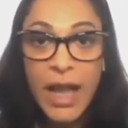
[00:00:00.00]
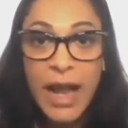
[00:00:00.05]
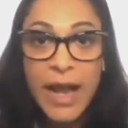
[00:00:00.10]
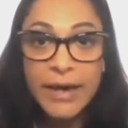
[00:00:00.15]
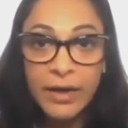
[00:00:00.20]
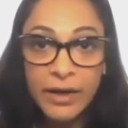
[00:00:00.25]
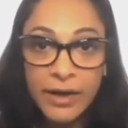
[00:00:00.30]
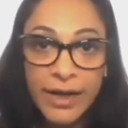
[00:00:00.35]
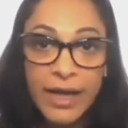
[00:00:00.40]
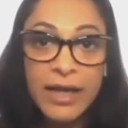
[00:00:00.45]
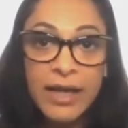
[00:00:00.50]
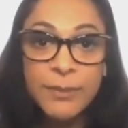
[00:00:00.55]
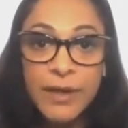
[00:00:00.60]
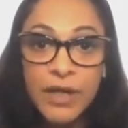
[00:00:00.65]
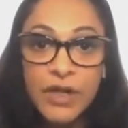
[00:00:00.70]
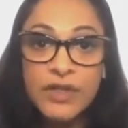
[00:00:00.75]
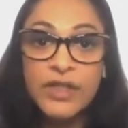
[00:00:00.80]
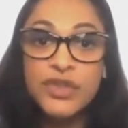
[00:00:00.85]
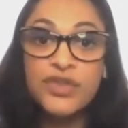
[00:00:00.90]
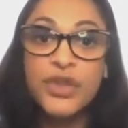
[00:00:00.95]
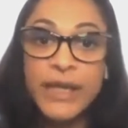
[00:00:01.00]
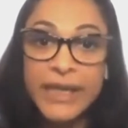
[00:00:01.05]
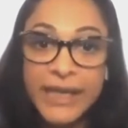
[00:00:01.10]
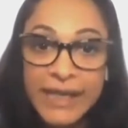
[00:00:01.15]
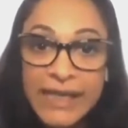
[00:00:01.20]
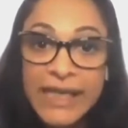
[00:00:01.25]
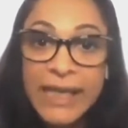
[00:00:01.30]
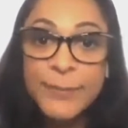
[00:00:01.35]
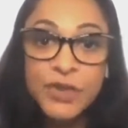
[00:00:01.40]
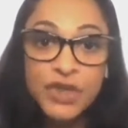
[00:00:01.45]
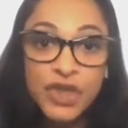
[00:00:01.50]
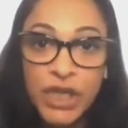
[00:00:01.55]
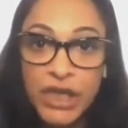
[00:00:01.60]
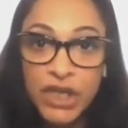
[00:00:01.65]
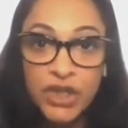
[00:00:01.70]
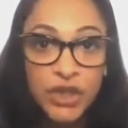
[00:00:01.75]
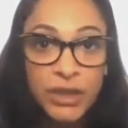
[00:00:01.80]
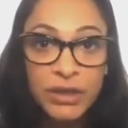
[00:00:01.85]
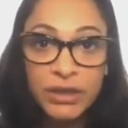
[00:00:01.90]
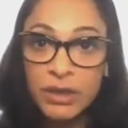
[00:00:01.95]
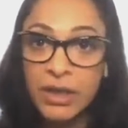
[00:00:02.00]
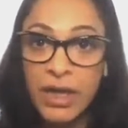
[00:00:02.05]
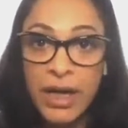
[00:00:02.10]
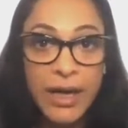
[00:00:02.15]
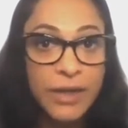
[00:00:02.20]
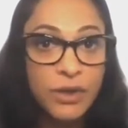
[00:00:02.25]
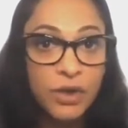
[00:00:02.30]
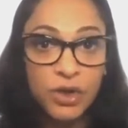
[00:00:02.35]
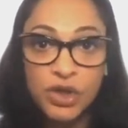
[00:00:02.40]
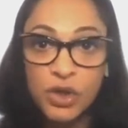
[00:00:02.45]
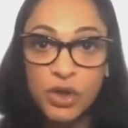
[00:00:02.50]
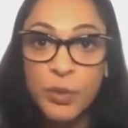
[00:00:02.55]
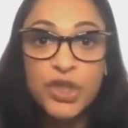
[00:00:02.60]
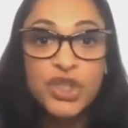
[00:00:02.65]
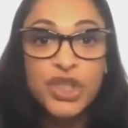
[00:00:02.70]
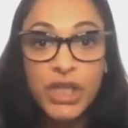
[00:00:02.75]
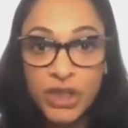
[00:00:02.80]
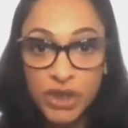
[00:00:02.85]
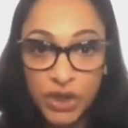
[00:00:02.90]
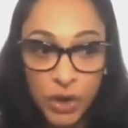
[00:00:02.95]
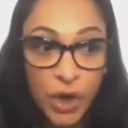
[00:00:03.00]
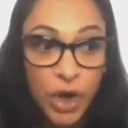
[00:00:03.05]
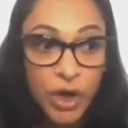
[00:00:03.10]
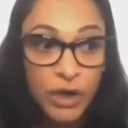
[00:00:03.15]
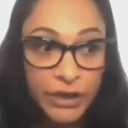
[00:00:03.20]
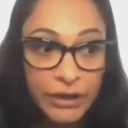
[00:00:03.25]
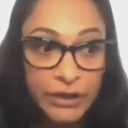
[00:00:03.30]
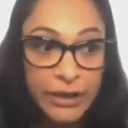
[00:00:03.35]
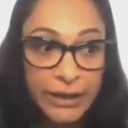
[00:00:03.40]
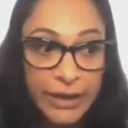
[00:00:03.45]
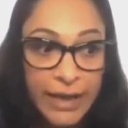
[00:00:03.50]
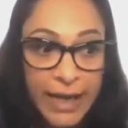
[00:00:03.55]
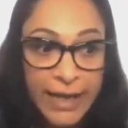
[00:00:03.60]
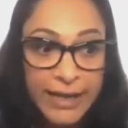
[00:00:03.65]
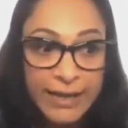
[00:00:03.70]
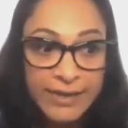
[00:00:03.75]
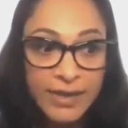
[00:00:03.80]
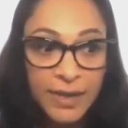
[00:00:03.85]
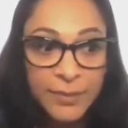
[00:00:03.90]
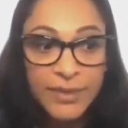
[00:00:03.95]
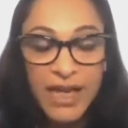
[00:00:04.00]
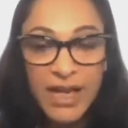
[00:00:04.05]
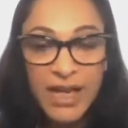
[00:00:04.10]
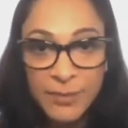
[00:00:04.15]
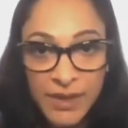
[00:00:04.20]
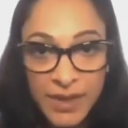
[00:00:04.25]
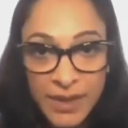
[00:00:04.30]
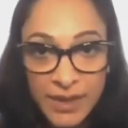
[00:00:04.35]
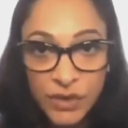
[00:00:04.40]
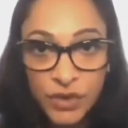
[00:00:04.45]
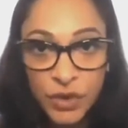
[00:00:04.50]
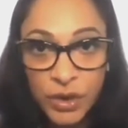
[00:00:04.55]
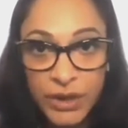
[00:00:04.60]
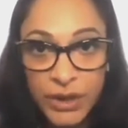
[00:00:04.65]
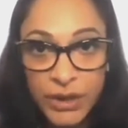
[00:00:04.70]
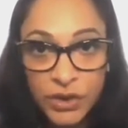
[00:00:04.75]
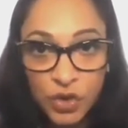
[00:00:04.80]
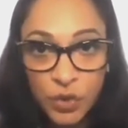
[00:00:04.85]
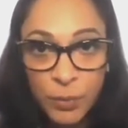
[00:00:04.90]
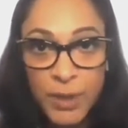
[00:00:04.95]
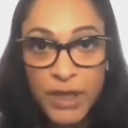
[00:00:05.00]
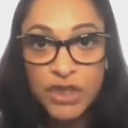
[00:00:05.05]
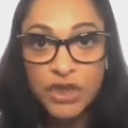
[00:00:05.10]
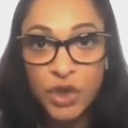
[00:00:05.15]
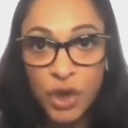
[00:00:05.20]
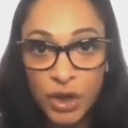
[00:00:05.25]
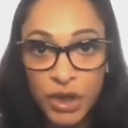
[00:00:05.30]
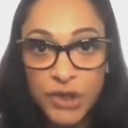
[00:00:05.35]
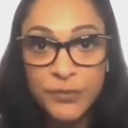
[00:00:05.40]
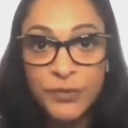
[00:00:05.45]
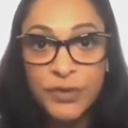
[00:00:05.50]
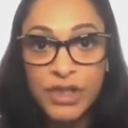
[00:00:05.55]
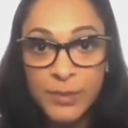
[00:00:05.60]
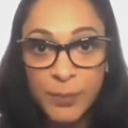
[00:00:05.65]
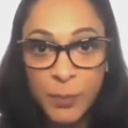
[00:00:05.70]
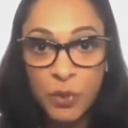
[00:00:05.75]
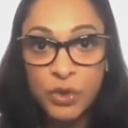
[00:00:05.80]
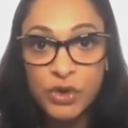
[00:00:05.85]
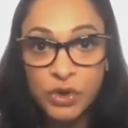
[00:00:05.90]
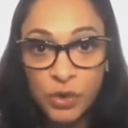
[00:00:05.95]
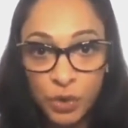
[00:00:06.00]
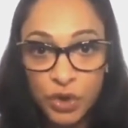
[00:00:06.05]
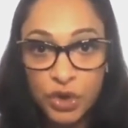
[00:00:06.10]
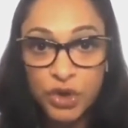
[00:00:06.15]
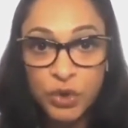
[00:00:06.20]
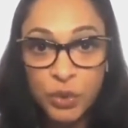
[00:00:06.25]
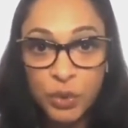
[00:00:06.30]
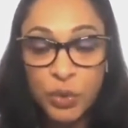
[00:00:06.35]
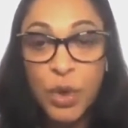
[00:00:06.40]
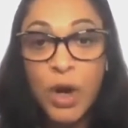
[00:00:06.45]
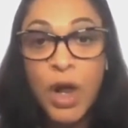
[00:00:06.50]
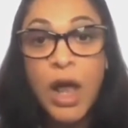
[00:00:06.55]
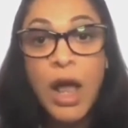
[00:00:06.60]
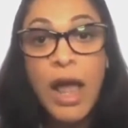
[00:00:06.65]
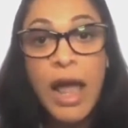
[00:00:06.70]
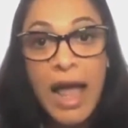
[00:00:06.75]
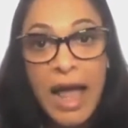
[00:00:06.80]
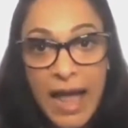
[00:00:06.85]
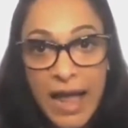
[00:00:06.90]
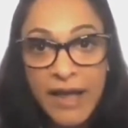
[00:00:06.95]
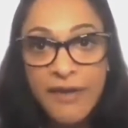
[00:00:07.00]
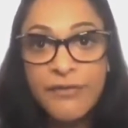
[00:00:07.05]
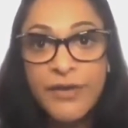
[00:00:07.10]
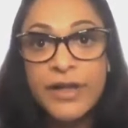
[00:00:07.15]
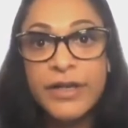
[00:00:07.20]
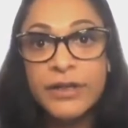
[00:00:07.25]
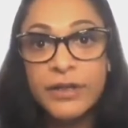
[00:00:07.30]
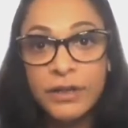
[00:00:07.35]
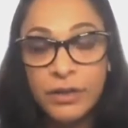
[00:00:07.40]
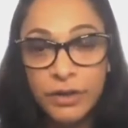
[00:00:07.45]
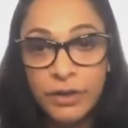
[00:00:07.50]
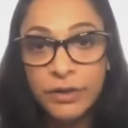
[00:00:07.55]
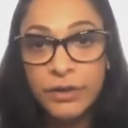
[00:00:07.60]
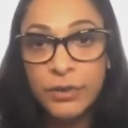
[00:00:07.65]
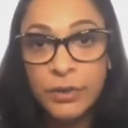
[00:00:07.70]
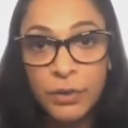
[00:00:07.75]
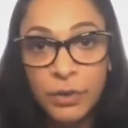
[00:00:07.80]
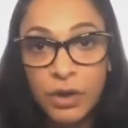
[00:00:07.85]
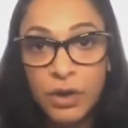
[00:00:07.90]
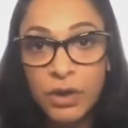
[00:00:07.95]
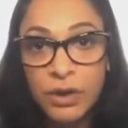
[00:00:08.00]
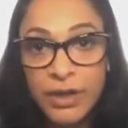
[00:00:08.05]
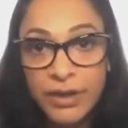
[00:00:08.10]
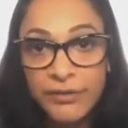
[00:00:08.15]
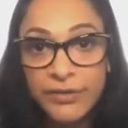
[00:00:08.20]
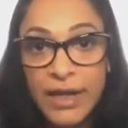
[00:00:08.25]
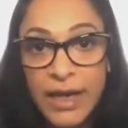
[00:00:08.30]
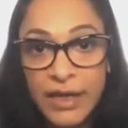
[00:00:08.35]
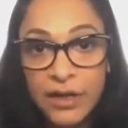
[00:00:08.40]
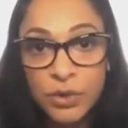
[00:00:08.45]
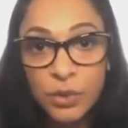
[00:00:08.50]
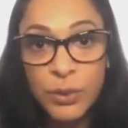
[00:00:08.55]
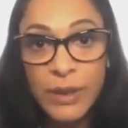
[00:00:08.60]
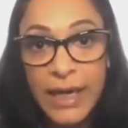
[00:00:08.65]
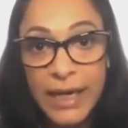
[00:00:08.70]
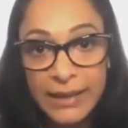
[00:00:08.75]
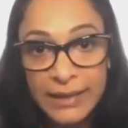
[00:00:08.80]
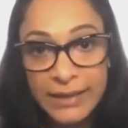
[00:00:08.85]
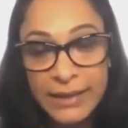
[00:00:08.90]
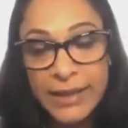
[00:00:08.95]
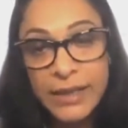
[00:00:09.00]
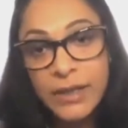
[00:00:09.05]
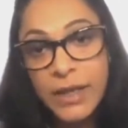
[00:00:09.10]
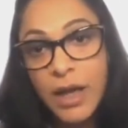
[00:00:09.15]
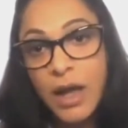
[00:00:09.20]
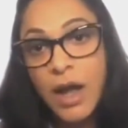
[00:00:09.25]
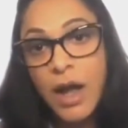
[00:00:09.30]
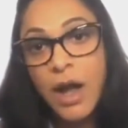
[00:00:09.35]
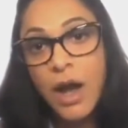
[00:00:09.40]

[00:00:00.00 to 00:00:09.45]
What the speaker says: And again, because the training keeps changing, the diet also would change accordingly. And sometimes it's really too much knowledge for a sports coach to have and give that to an athlete.